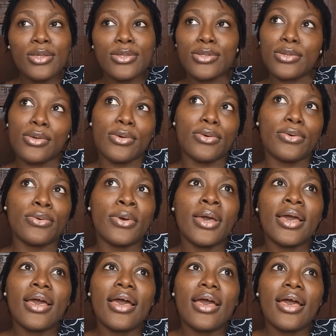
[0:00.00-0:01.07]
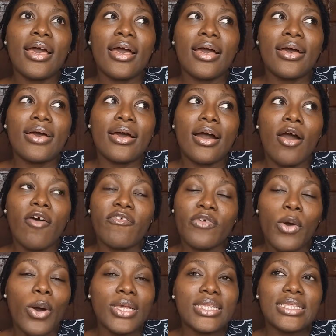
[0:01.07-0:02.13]
So of
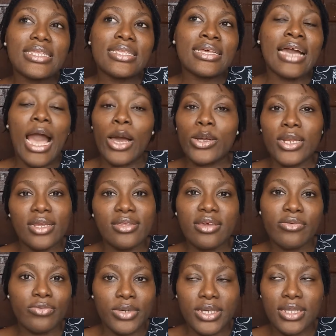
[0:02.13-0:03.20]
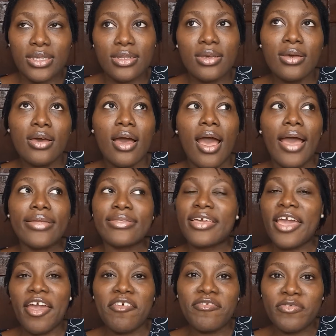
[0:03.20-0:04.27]
course, calculated risk and
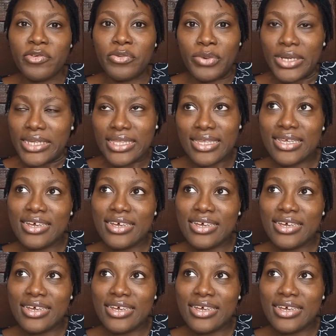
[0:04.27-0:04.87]
careful risk,